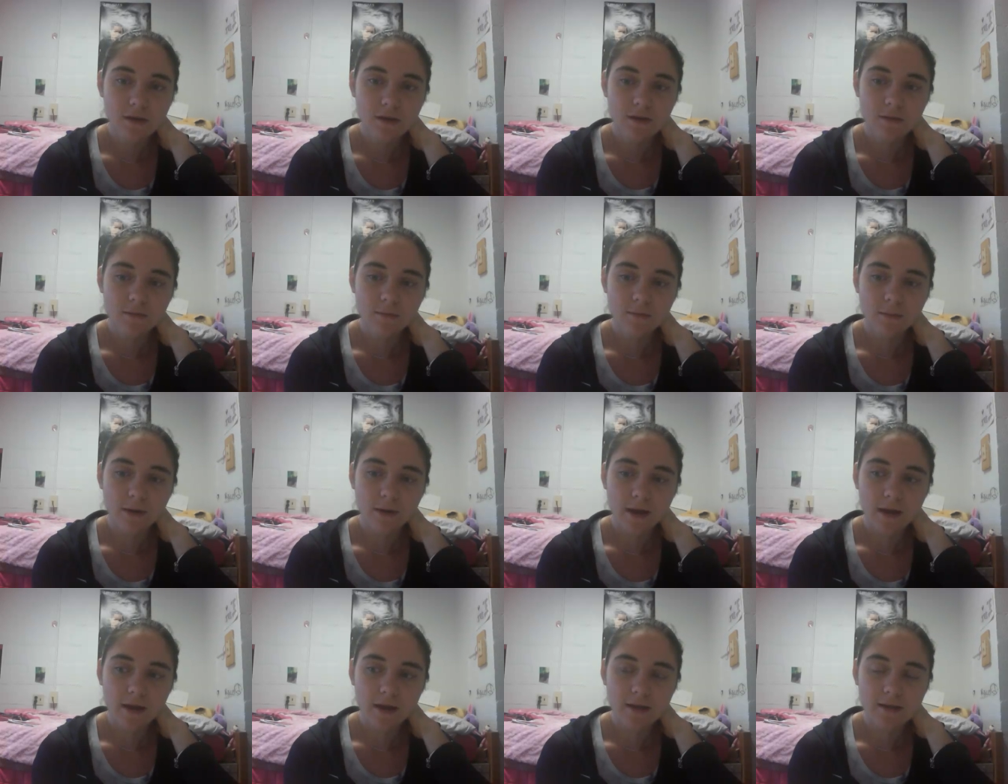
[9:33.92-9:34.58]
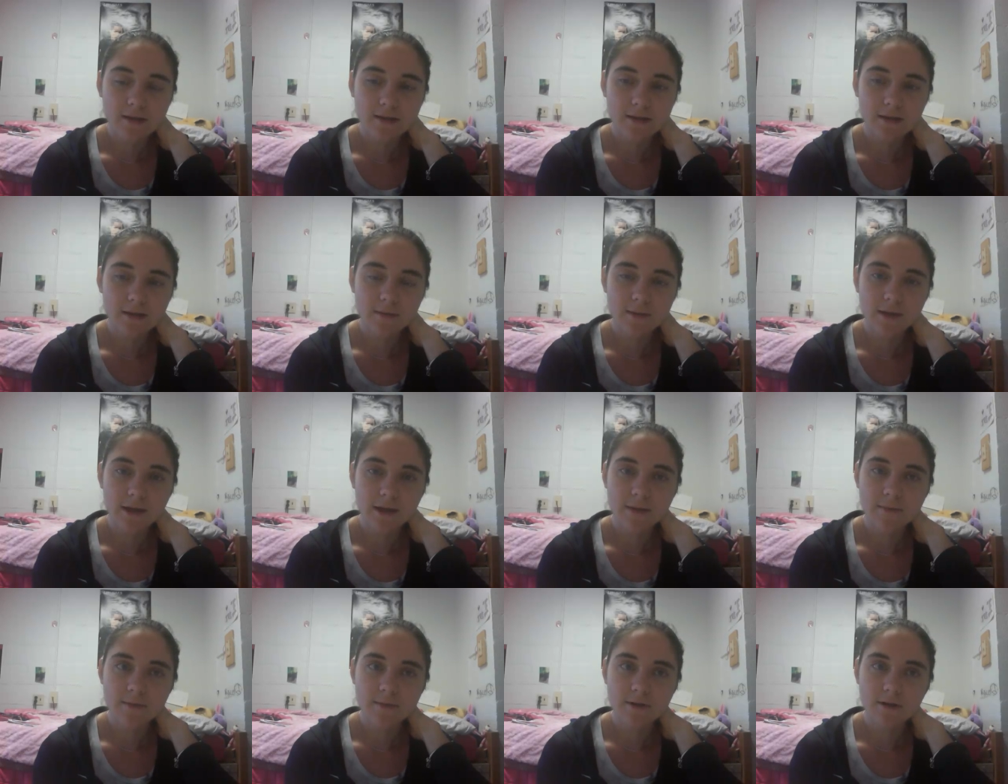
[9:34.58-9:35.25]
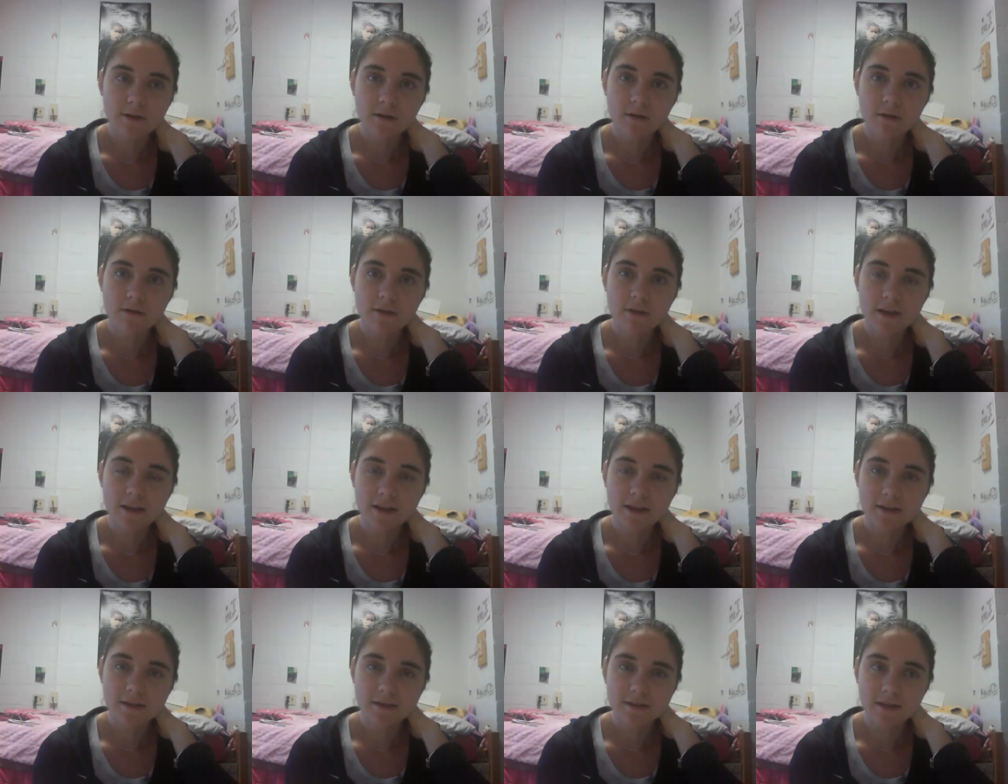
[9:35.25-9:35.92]
But sometimes there are
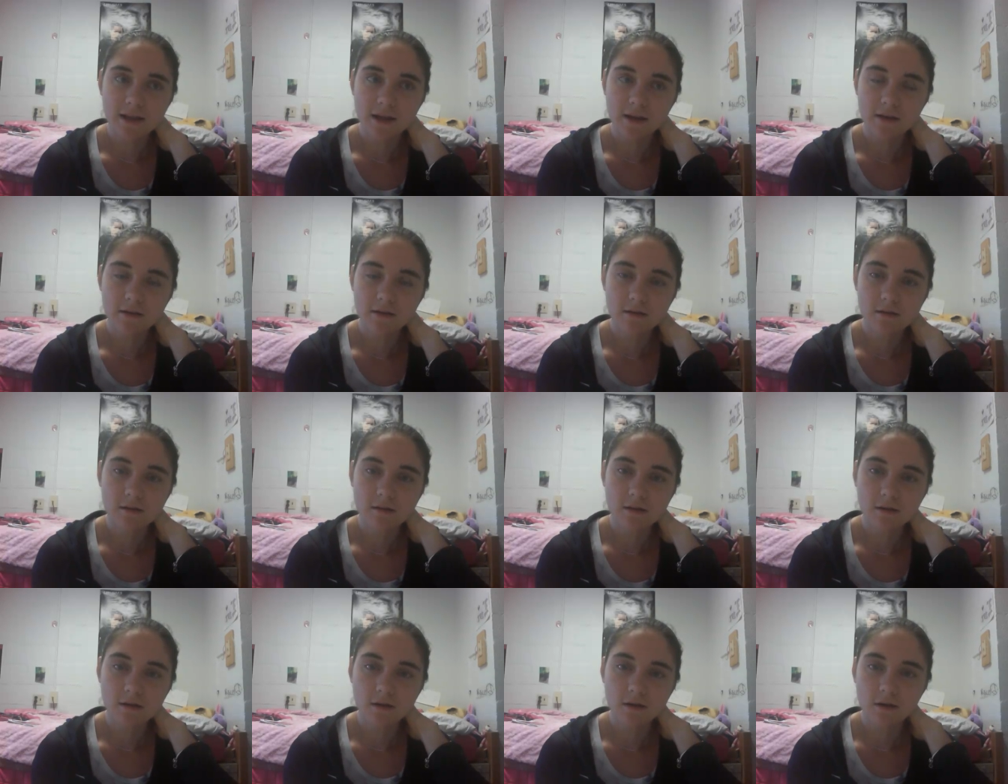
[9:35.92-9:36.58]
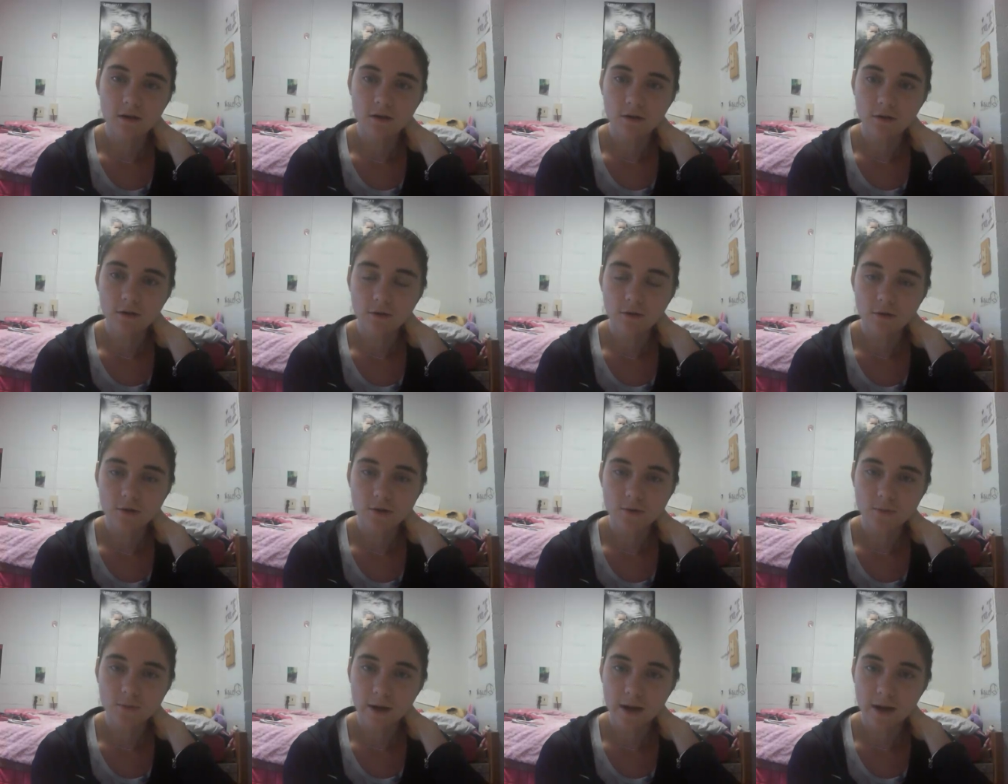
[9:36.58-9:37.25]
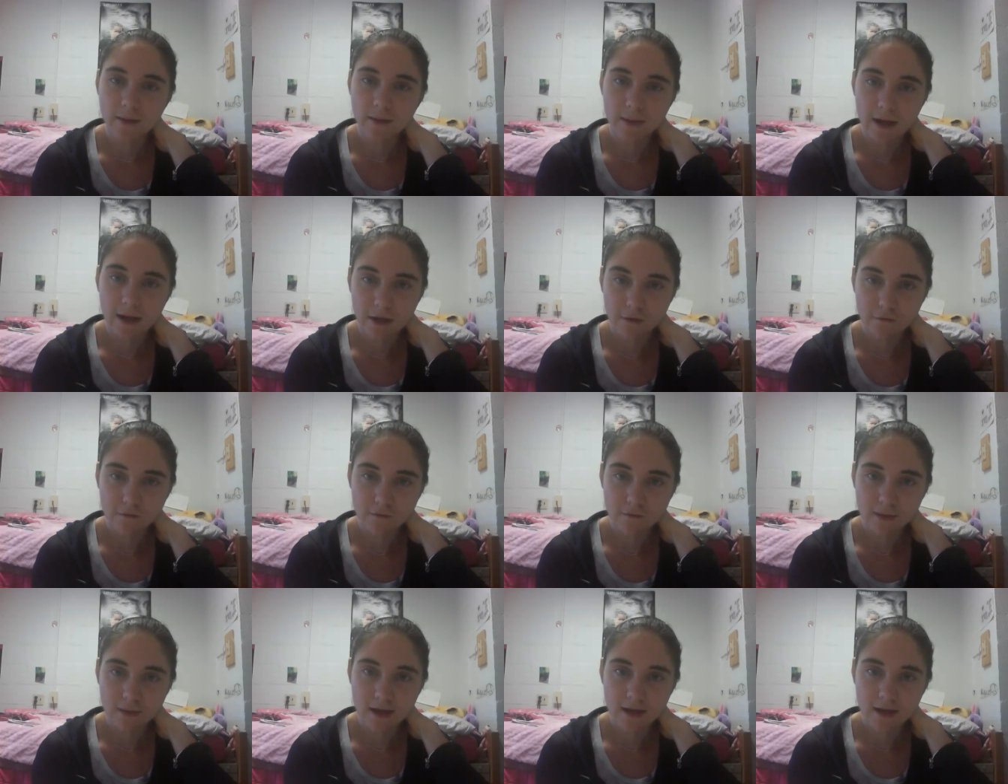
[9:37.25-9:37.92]
things that are going to hold your body back
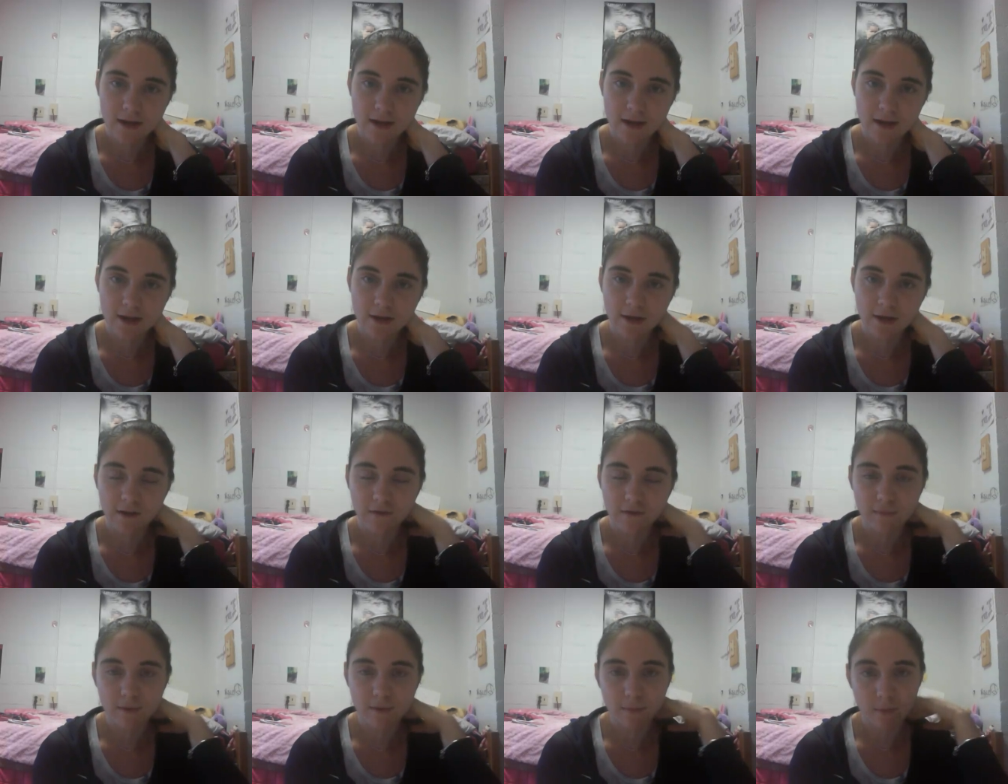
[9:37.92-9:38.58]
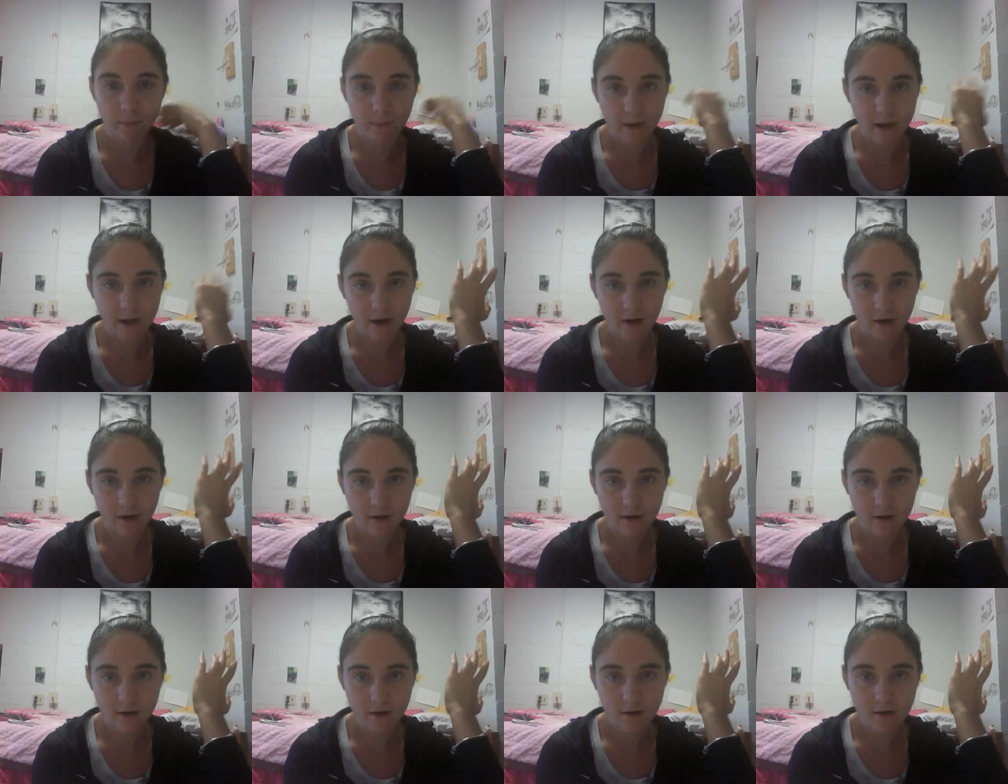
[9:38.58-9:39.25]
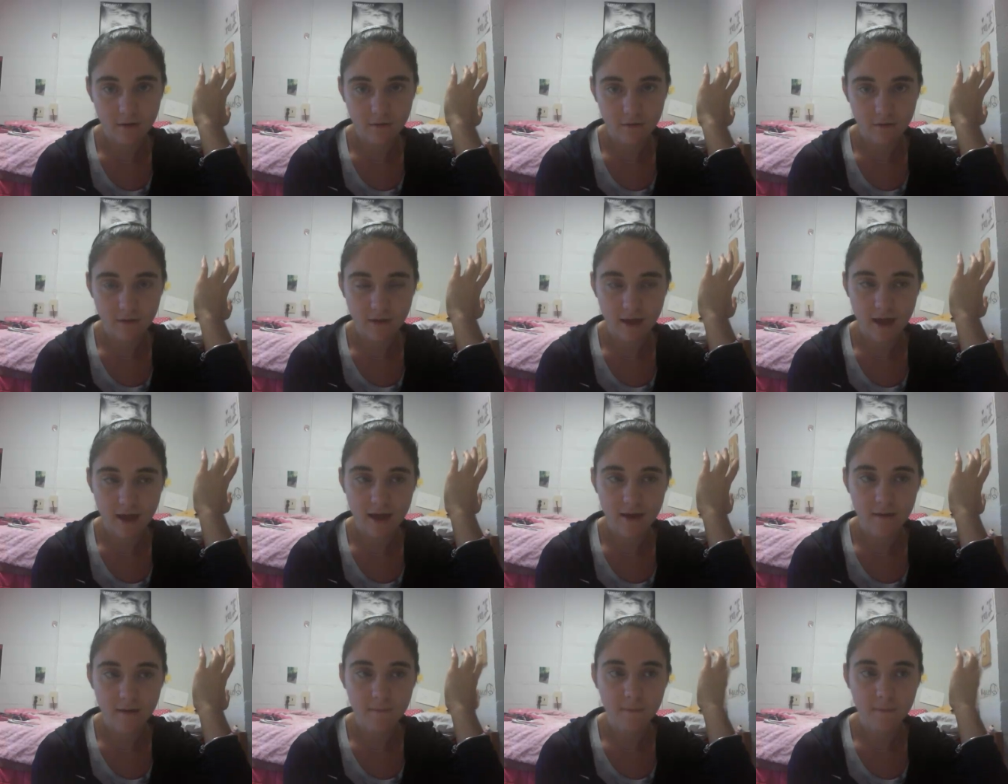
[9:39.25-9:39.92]
from that, and you have to be prepared for
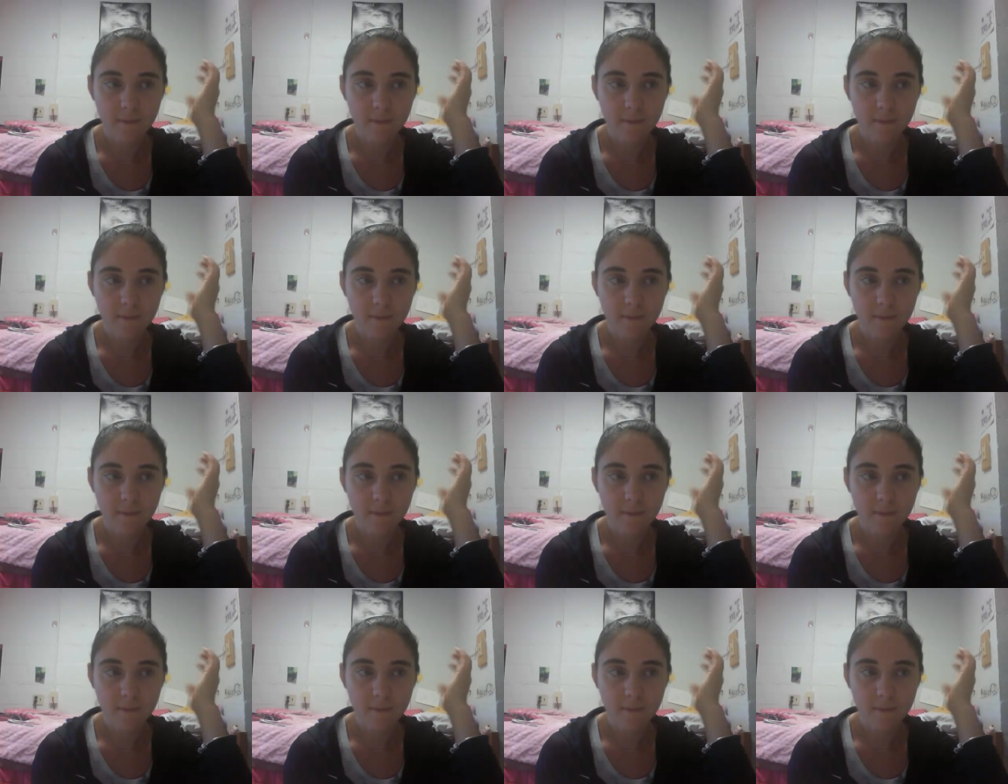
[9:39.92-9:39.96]
that.